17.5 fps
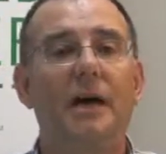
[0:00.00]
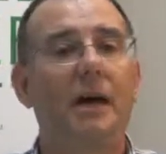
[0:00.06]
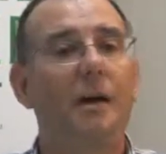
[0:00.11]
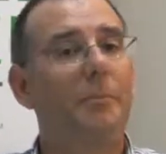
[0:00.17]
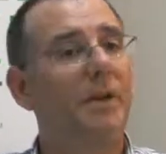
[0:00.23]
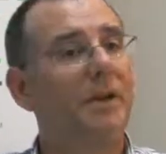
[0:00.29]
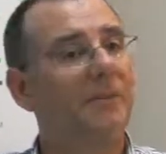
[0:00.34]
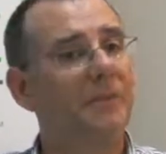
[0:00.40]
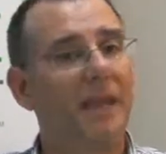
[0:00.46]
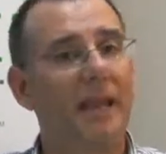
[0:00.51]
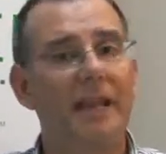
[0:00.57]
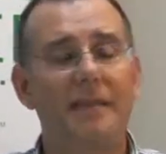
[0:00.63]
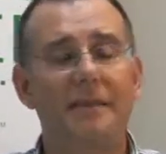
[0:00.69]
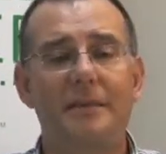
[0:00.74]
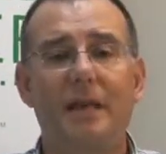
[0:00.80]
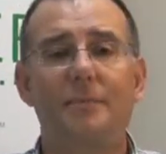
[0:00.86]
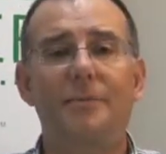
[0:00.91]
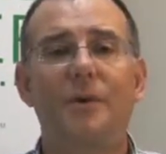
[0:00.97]
But if at any
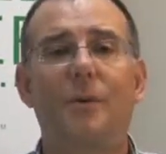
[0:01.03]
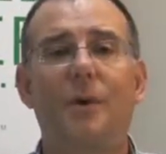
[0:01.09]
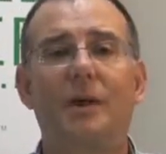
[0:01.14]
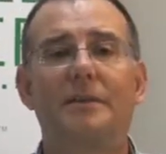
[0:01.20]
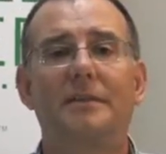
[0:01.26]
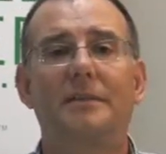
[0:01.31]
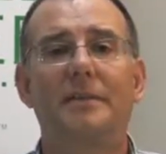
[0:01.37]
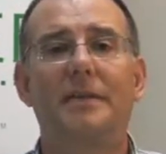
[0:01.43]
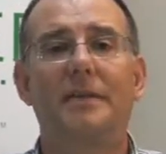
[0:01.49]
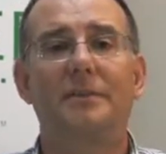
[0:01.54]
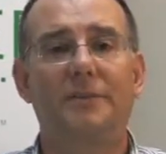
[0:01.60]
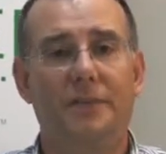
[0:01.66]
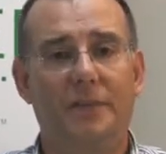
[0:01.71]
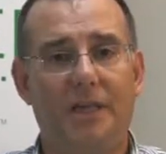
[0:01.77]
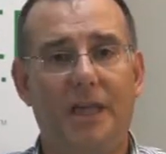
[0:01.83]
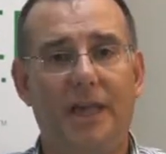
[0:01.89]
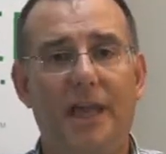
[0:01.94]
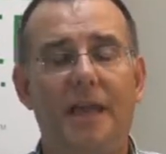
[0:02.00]
time you want to leave,
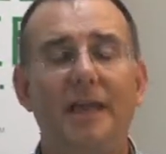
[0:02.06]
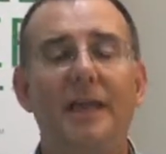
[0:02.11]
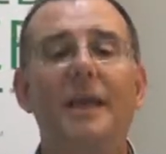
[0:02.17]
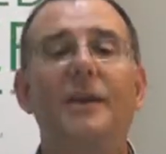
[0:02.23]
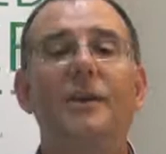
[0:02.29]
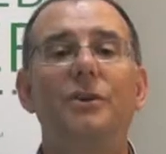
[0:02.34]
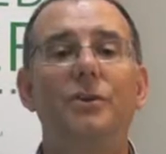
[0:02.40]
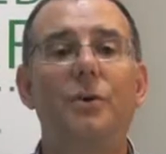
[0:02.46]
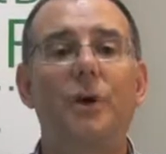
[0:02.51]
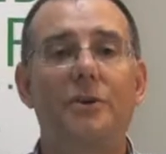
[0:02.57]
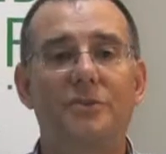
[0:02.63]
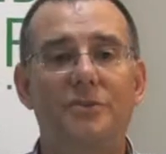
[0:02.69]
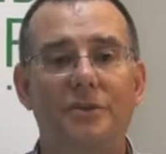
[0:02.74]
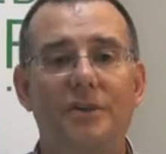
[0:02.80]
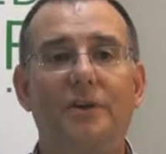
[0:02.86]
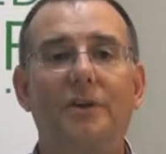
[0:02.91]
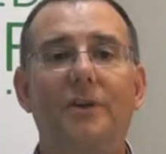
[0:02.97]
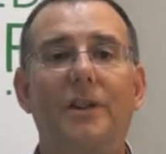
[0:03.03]
you can. You are
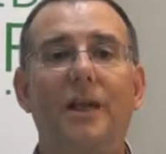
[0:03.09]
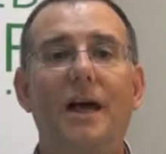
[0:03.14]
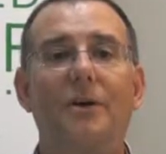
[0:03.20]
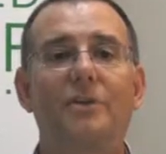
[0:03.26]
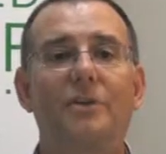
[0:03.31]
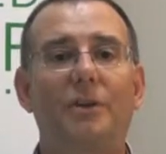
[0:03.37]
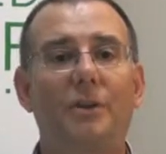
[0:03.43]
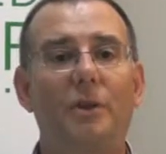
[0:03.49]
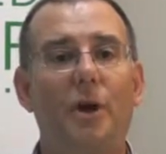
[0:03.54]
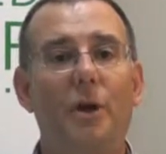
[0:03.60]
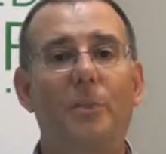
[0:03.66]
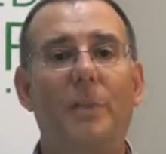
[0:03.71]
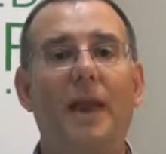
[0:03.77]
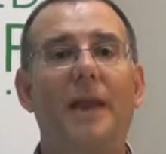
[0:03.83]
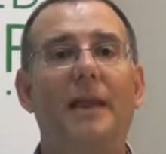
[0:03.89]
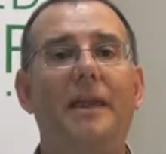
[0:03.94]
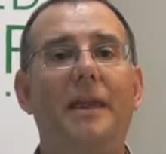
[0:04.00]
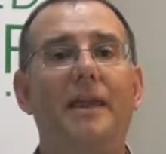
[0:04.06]
still allowed to log
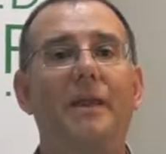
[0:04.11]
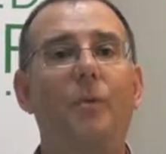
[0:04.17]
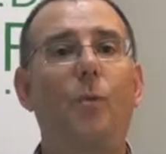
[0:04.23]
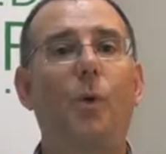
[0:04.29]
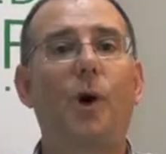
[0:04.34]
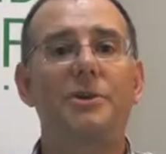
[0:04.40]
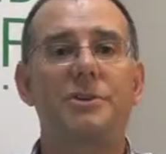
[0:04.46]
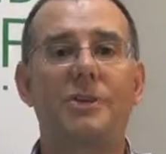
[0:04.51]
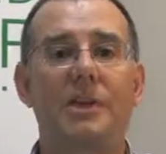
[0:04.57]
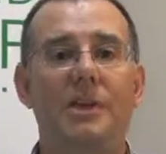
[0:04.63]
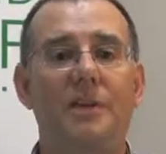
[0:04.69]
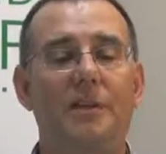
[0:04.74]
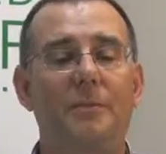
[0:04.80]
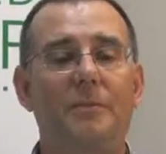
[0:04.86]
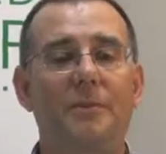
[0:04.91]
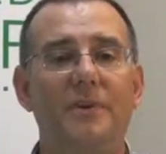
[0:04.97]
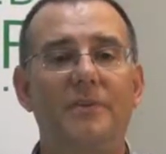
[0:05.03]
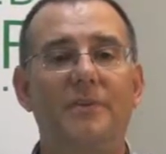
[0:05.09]
back in and watch any of
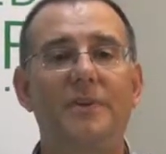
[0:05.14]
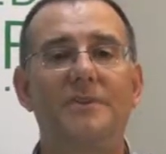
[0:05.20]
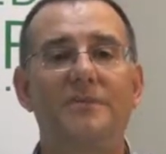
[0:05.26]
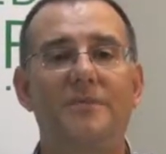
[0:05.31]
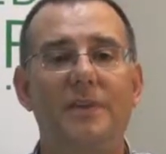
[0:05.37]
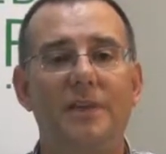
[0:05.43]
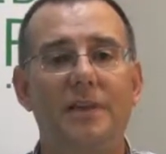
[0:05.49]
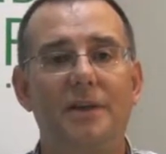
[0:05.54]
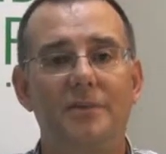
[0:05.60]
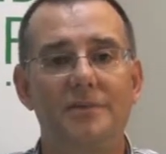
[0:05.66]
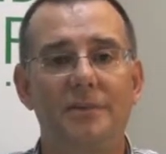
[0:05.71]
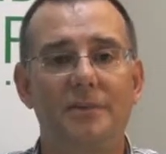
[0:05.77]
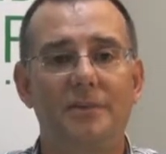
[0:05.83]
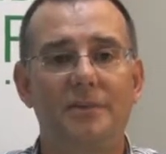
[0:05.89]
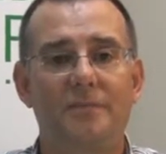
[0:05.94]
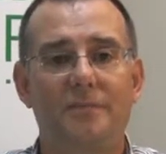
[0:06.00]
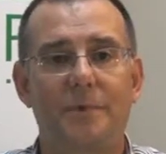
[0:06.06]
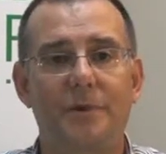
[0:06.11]
the previous videos
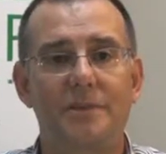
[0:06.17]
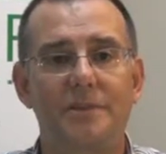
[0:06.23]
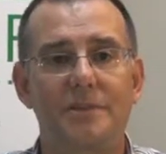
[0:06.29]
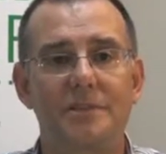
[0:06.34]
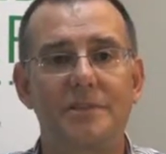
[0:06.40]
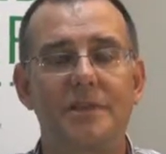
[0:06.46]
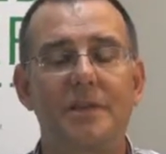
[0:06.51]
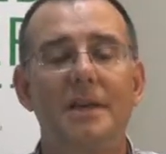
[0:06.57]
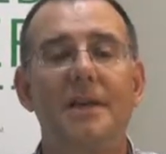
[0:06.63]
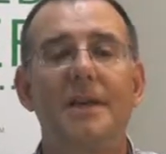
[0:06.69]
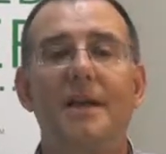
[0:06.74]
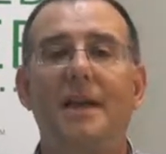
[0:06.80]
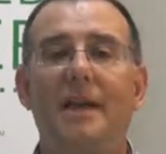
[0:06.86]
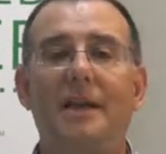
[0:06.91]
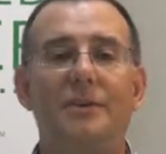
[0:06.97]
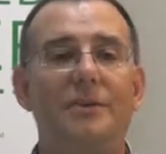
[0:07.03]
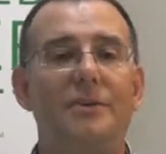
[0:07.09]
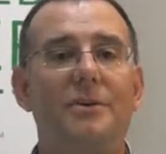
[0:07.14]
that you've purchased,
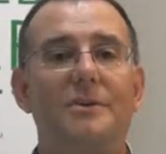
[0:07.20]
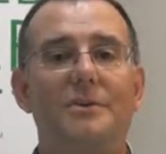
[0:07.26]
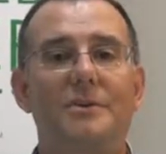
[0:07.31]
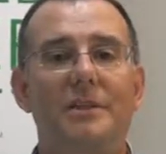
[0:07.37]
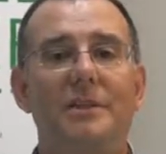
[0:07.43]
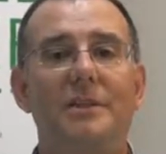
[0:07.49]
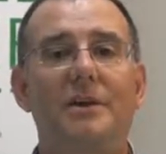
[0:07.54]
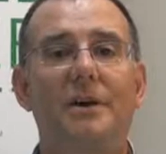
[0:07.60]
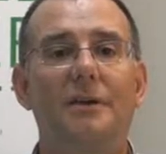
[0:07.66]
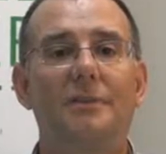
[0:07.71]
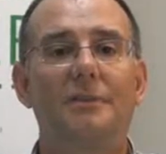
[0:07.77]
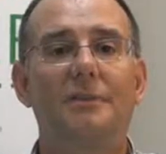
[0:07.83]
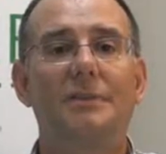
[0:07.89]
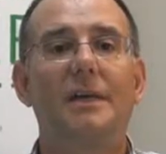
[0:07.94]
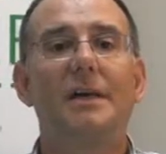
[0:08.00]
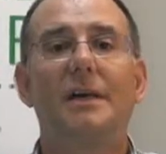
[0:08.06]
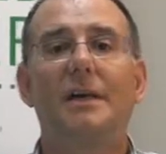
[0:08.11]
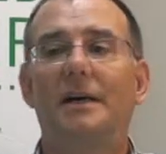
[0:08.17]
and you can see
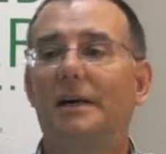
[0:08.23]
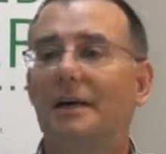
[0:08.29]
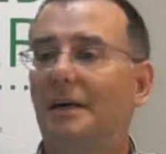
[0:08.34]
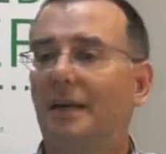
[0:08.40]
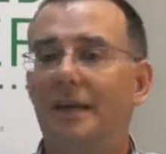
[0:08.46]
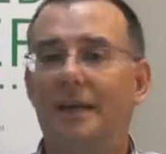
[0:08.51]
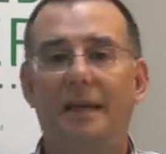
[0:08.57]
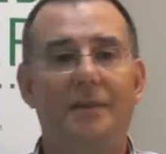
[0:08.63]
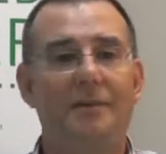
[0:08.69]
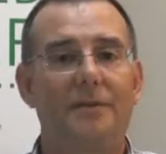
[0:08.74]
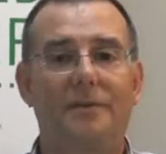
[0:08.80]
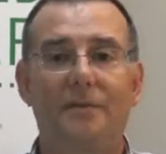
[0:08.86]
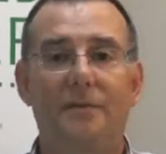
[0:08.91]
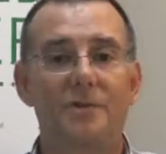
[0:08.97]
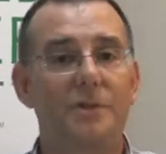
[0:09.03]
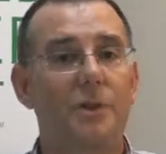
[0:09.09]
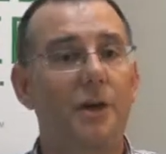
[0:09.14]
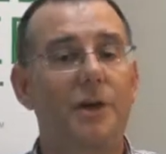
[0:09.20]
those and
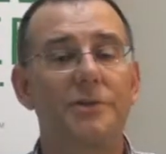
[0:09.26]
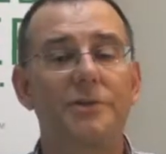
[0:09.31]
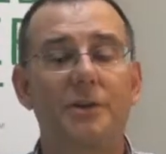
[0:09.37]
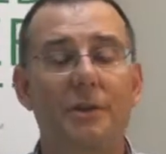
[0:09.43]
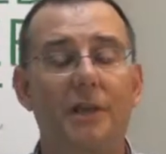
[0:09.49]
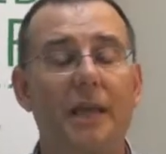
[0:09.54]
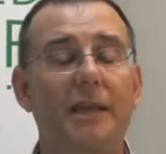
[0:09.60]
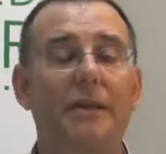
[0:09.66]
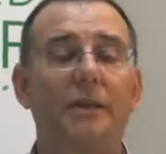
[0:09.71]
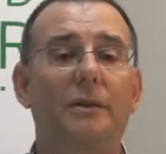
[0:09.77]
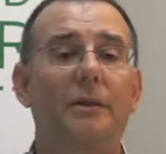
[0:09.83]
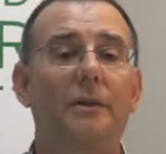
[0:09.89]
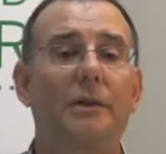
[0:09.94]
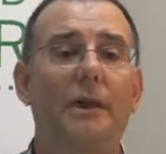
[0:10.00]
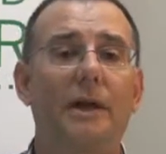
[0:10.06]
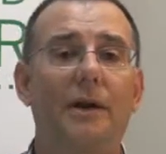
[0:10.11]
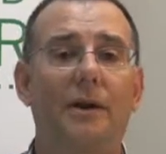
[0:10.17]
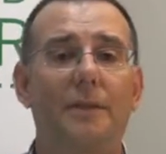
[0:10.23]
for as long as you like,
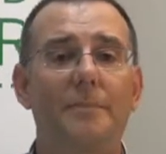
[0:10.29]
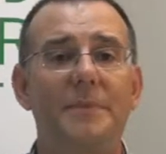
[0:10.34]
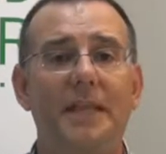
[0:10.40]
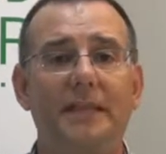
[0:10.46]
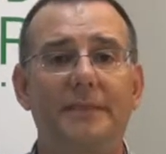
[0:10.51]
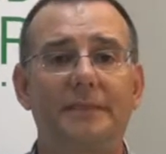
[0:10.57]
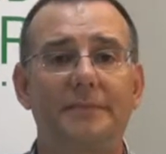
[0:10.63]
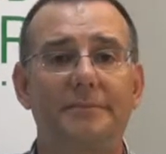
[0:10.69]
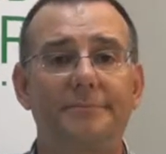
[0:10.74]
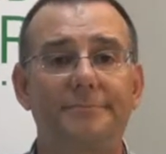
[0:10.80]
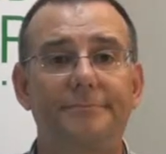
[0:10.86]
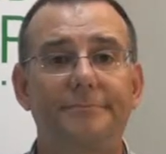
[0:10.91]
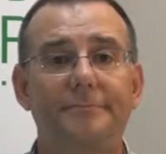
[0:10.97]
including our updates.